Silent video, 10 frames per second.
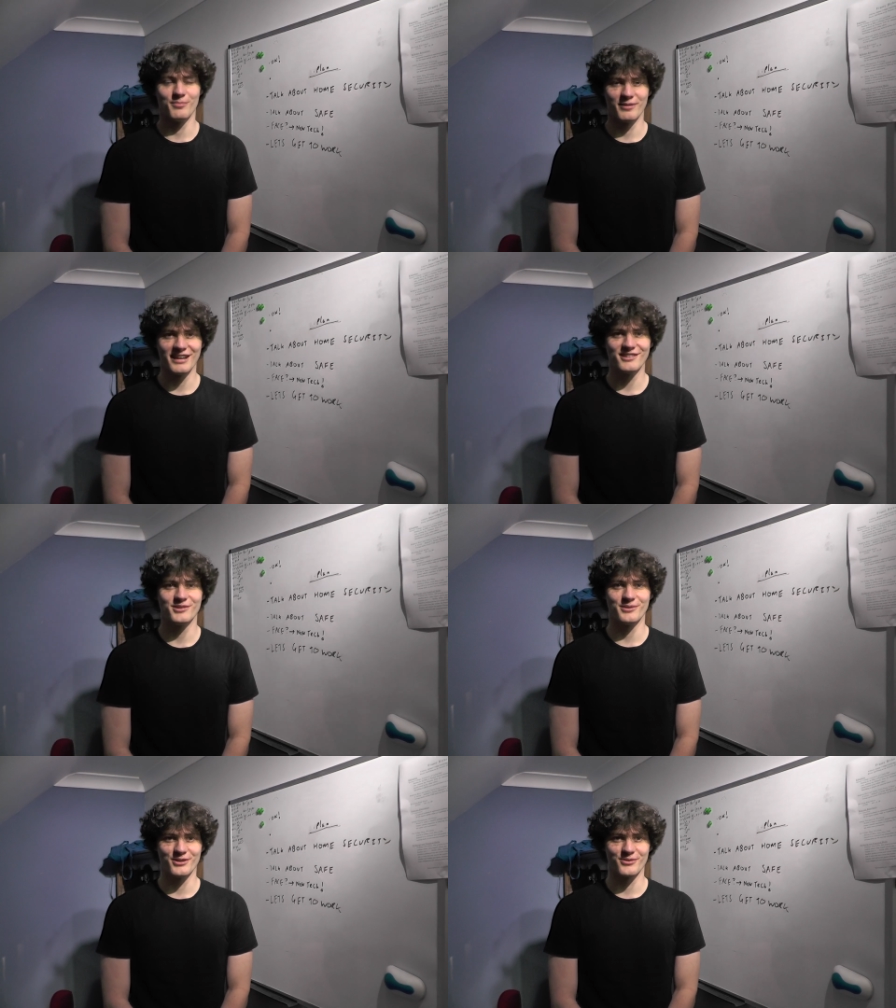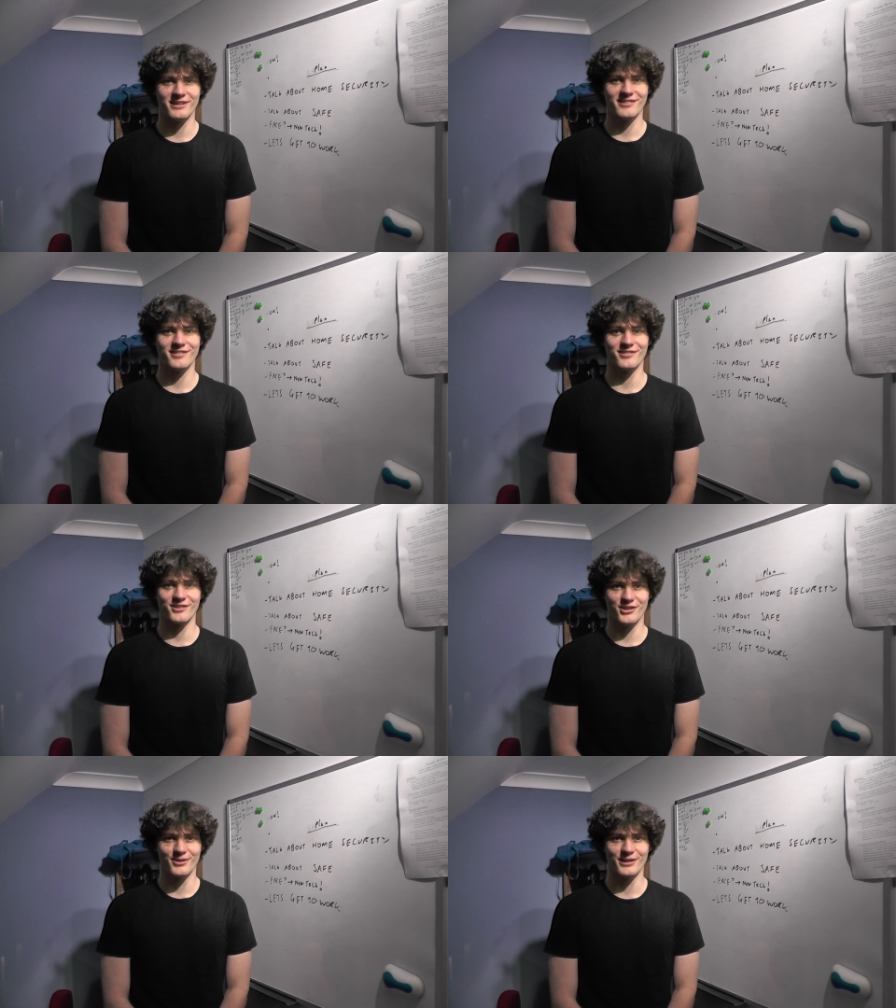plan to increase the
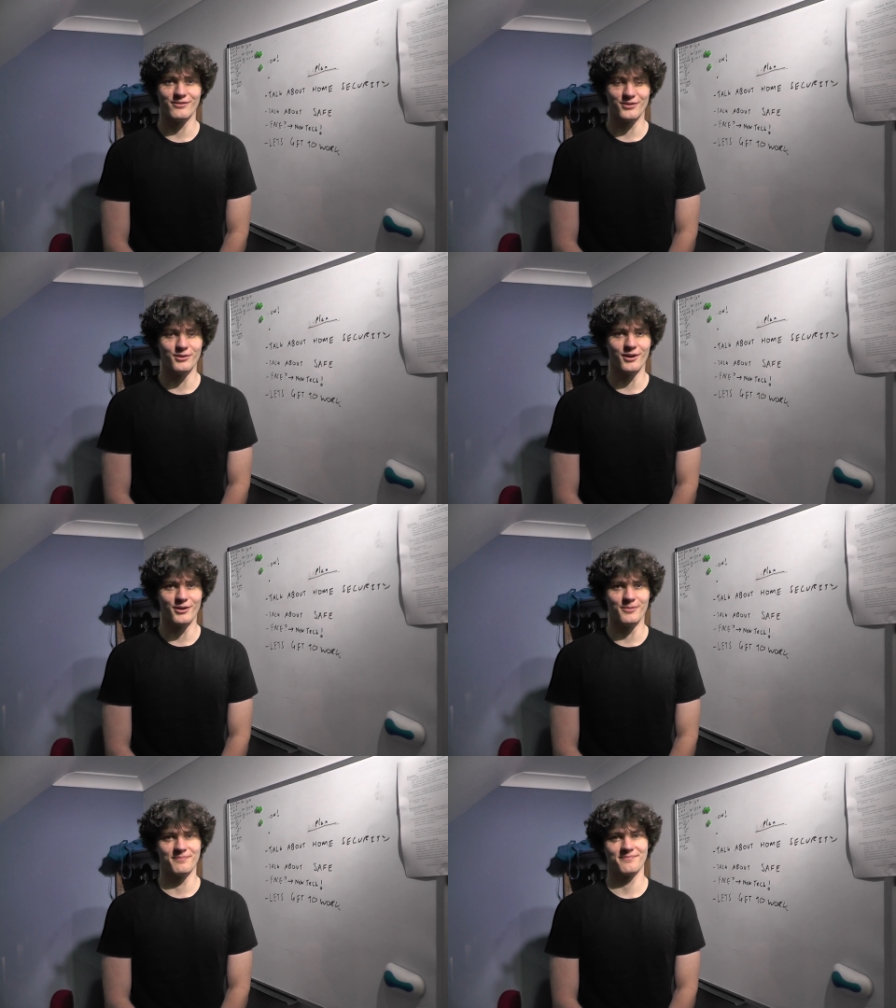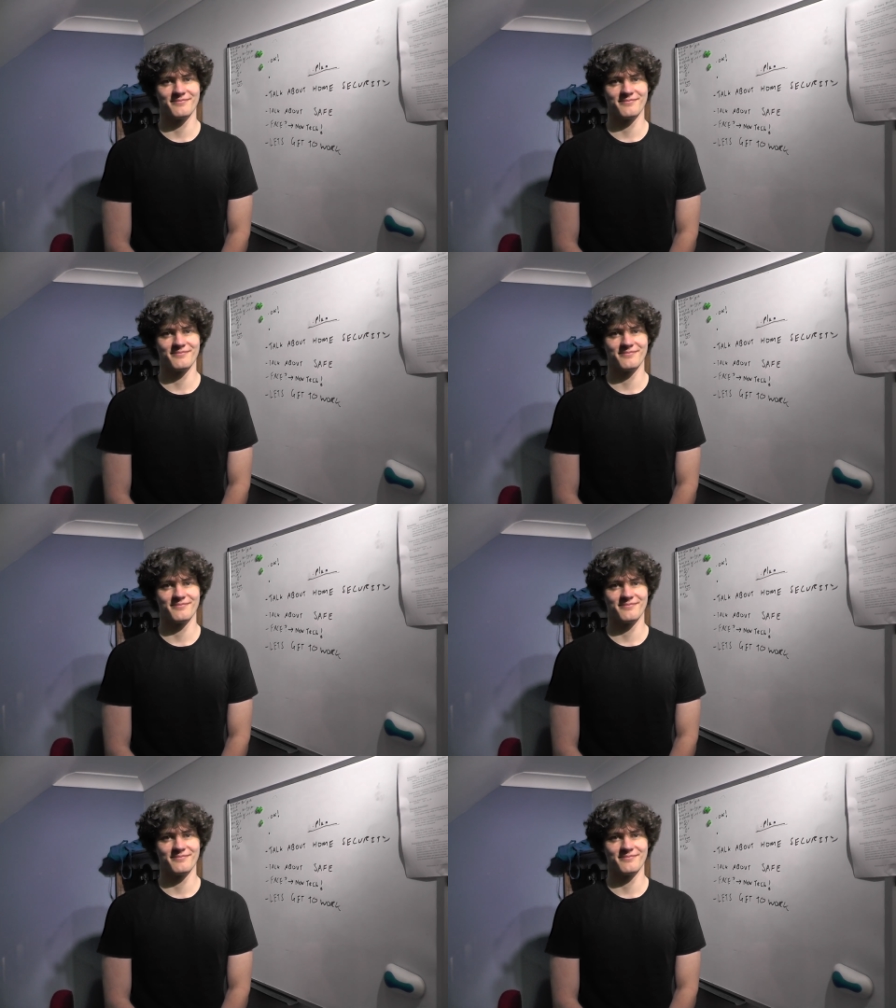security of your home.